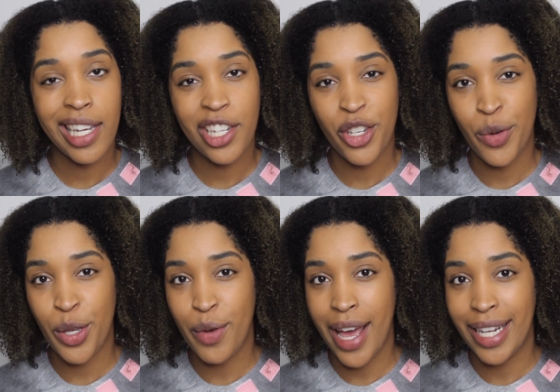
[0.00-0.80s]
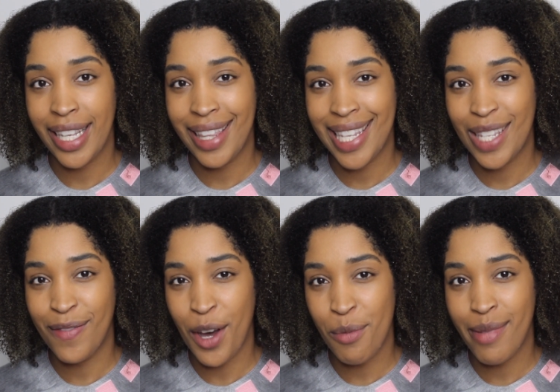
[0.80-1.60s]
and showing you how to get this
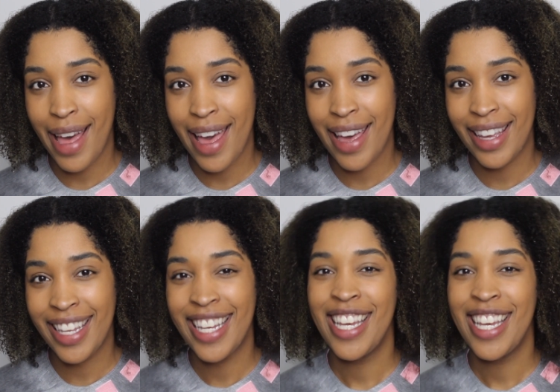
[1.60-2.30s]
faux bang.